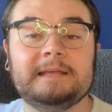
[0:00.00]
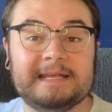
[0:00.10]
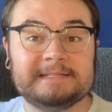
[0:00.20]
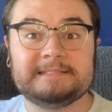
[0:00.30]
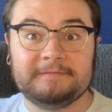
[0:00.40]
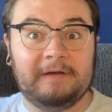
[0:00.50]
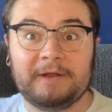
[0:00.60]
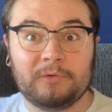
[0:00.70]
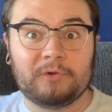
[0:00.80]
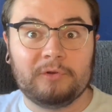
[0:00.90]
is the
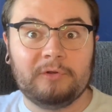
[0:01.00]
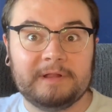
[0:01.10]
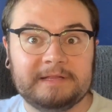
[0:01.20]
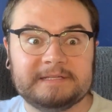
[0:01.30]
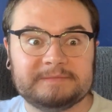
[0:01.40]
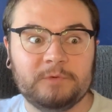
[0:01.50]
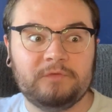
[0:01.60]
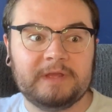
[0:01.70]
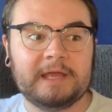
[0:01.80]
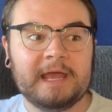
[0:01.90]
final girl in this
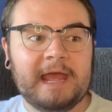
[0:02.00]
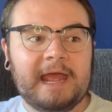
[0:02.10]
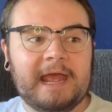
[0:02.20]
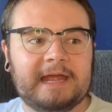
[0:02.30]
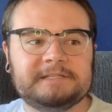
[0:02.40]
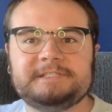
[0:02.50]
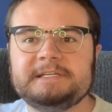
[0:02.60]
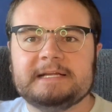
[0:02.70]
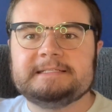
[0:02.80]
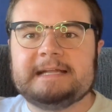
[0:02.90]
movie, and she
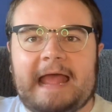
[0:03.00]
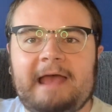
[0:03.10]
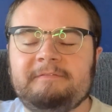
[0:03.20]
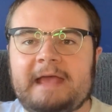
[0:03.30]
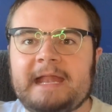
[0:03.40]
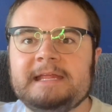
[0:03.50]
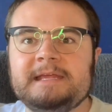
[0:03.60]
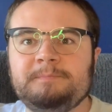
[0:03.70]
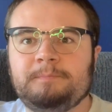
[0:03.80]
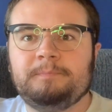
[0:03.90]
doesn't have
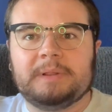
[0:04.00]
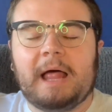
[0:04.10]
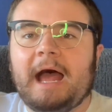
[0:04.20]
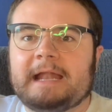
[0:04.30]
any plot.